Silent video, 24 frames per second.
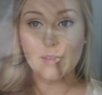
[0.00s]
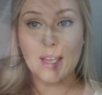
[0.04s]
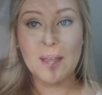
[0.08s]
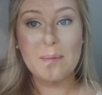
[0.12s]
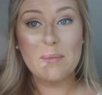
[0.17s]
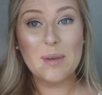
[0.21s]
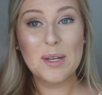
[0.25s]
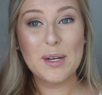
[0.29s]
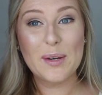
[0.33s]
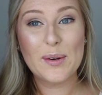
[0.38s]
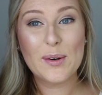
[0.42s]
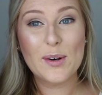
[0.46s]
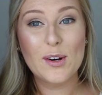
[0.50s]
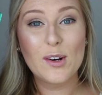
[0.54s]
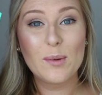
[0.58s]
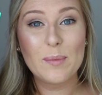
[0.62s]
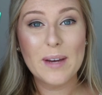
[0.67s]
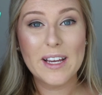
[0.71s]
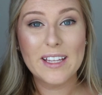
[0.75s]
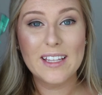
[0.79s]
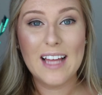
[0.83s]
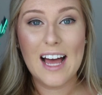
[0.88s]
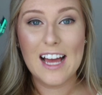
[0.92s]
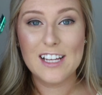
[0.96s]
I'm going to curl
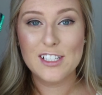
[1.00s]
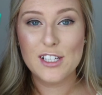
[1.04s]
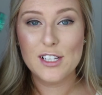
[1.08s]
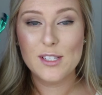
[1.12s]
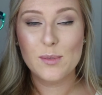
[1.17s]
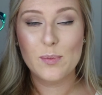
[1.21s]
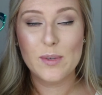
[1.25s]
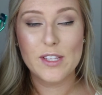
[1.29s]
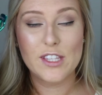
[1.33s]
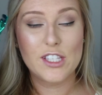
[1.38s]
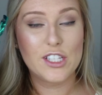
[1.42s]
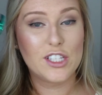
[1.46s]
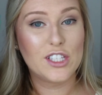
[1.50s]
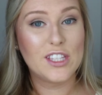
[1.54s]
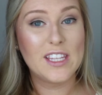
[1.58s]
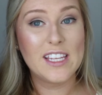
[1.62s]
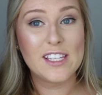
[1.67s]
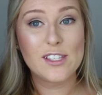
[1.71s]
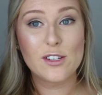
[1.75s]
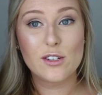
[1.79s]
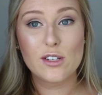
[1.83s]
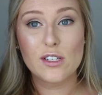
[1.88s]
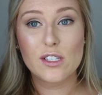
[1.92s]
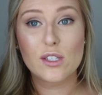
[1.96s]
my lashes with,
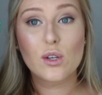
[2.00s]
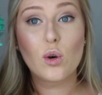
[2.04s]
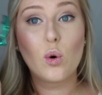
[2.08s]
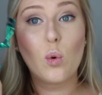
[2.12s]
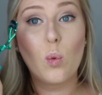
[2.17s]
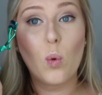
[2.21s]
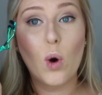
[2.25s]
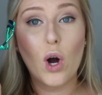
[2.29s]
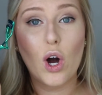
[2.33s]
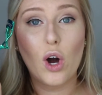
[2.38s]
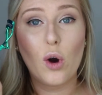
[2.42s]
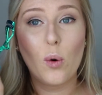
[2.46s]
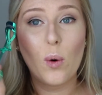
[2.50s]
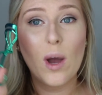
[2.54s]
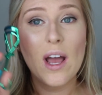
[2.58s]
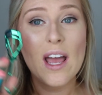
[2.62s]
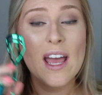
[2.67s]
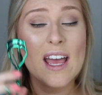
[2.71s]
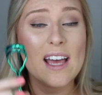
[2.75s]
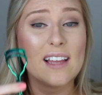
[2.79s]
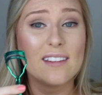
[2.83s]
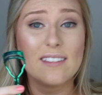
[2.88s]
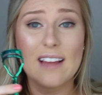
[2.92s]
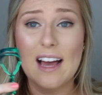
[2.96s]
these are just Quo
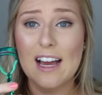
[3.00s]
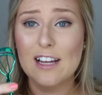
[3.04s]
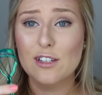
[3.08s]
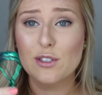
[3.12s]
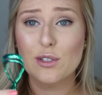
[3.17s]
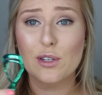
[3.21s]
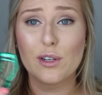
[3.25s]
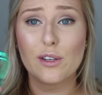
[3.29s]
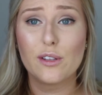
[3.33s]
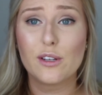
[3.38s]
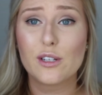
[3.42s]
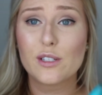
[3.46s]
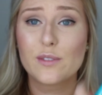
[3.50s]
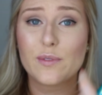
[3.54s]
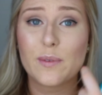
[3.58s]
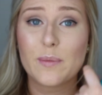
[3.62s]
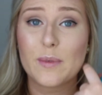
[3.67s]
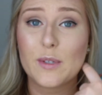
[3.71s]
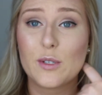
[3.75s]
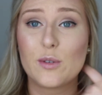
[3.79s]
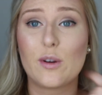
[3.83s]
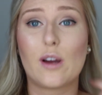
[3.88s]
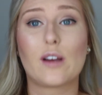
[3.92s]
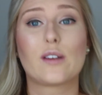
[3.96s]
lash curlers
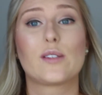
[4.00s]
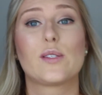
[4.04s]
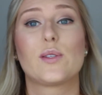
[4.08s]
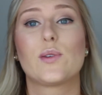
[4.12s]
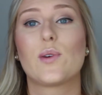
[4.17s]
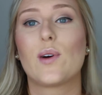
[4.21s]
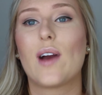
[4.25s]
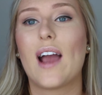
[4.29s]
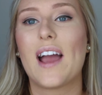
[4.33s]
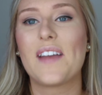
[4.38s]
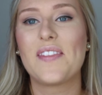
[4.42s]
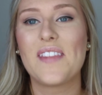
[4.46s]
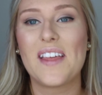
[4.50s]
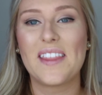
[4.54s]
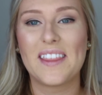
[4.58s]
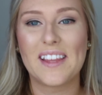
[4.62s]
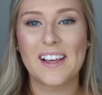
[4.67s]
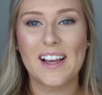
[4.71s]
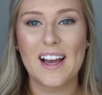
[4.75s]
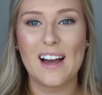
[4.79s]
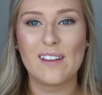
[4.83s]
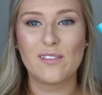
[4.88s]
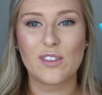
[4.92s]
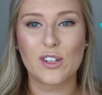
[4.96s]
from the drugstore, and then
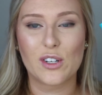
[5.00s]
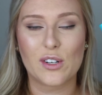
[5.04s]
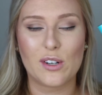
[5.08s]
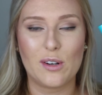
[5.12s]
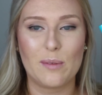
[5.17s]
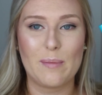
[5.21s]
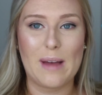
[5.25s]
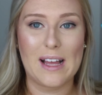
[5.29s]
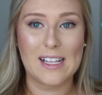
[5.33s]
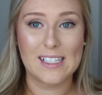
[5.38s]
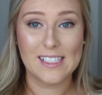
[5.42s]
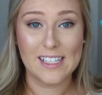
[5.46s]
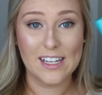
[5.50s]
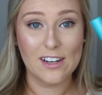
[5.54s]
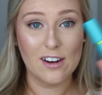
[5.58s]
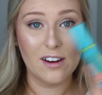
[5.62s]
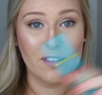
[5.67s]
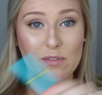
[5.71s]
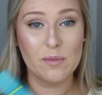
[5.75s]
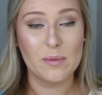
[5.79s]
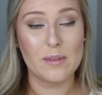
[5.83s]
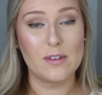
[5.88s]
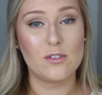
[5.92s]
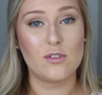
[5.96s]
the Covergirl
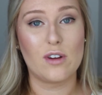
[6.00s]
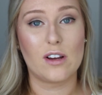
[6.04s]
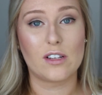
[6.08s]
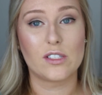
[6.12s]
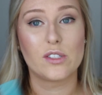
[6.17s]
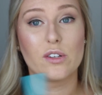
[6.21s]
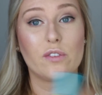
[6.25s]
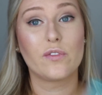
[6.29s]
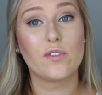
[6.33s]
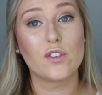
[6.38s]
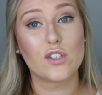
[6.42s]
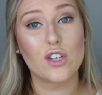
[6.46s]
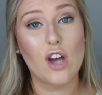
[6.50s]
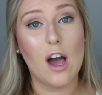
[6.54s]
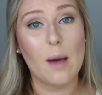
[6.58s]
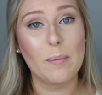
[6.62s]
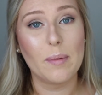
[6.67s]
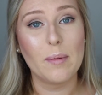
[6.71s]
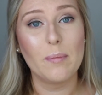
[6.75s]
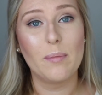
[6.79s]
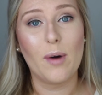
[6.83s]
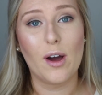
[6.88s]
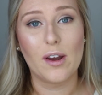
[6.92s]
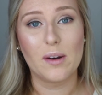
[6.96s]
mascara from the drugstore for
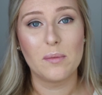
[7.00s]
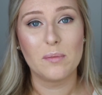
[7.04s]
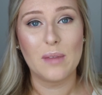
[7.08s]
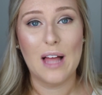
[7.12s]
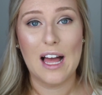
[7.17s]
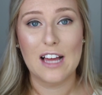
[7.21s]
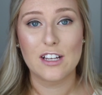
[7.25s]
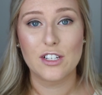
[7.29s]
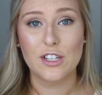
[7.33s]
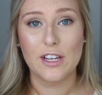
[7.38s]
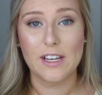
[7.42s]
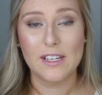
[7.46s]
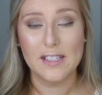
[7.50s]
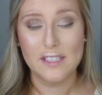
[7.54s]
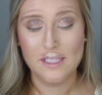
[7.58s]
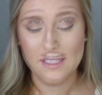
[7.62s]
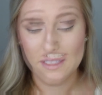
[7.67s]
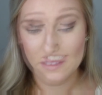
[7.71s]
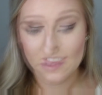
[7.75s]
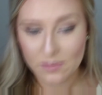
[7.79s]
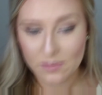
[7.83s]
top and bottom lashes.